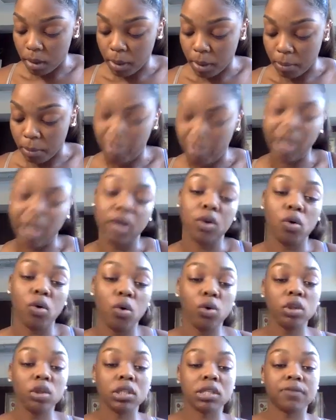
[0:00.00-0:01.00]
my
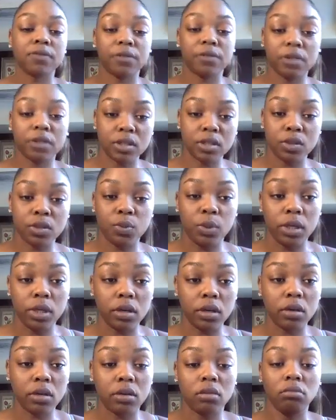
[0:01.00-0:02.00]
goals for this
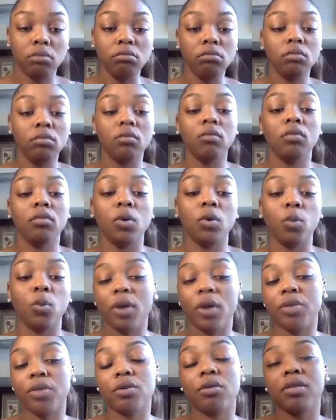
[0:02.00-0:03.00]
week.
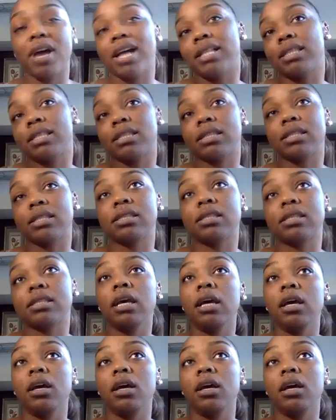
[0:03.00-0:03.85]
Whether that's